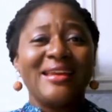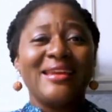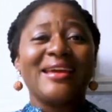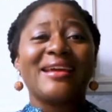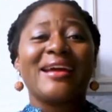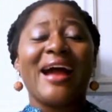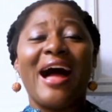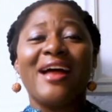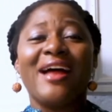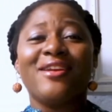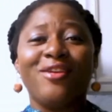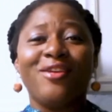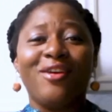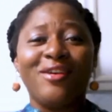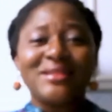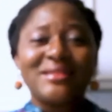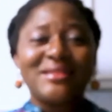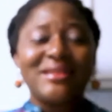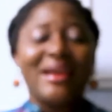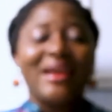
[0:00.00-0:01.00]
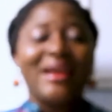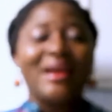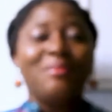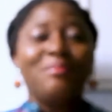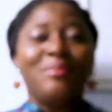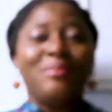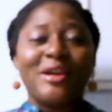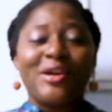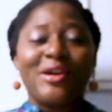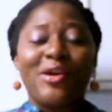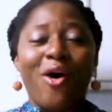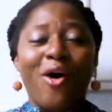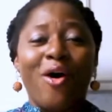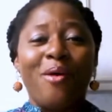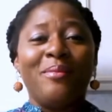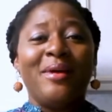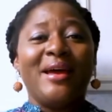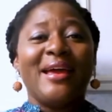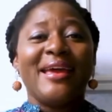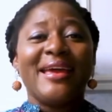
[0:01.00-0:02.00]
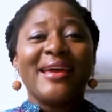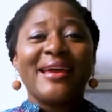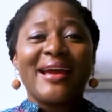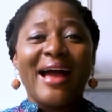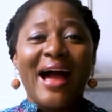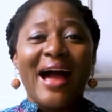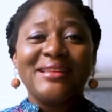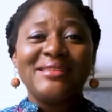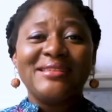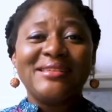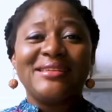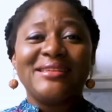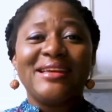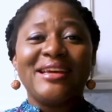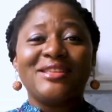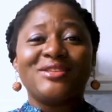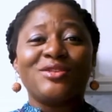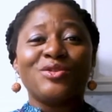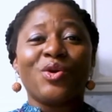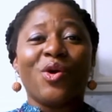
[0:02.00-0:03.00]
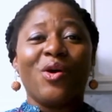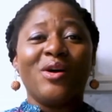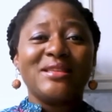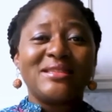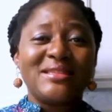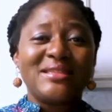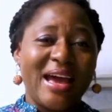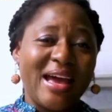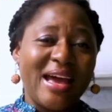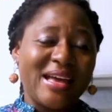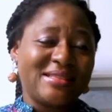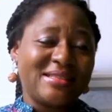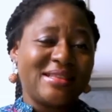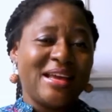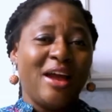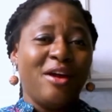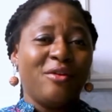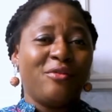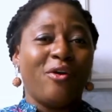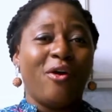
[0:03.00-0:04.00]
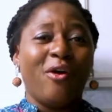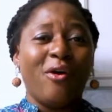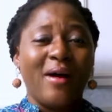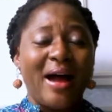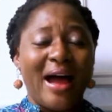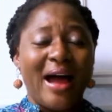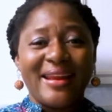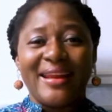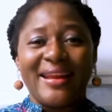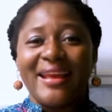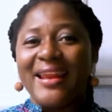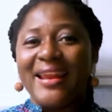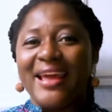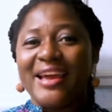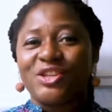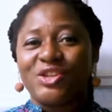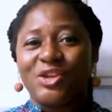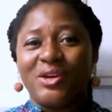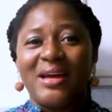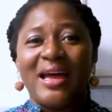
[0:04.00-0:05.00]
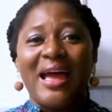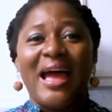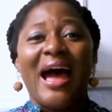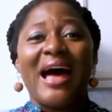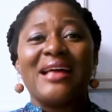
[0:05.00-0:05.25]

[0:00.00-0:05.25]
they cannot become a candidate to contest for an election.